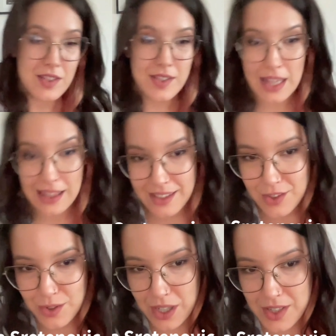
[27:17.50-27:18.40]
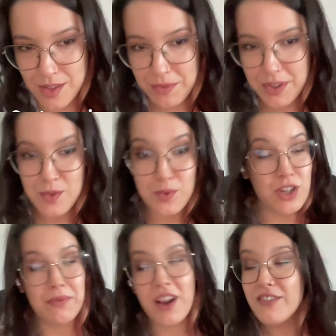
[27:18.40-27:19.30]
sell it to customers,
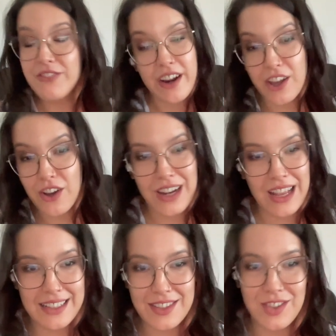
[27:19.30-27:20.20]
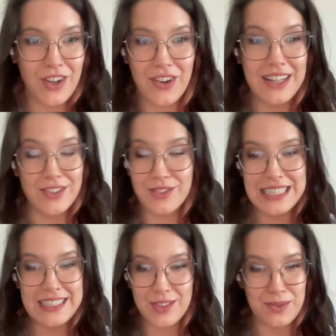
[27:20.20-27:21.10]
which I'm not very good at. So I don't
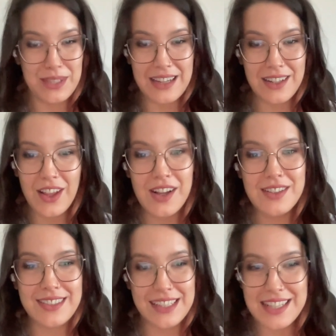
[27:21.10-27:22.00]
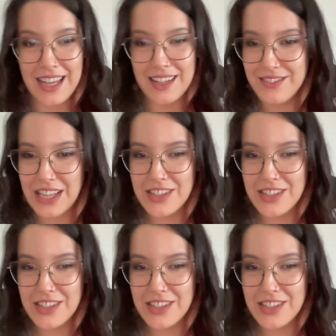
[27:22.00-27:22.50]
really do that a lot. That's kind of